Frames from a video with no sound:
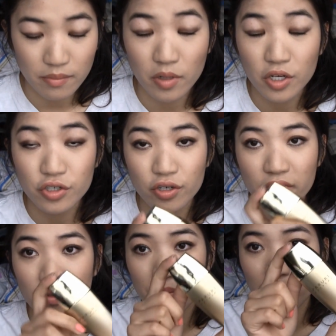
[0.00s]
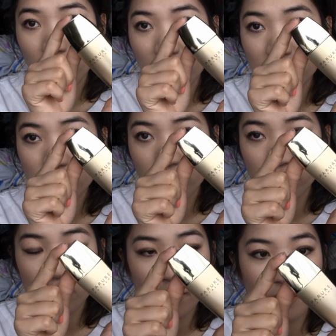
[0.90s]
I'm not sure of the price off
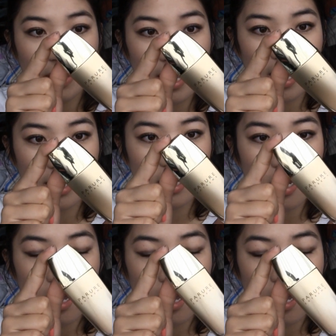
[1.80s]
the top of my head,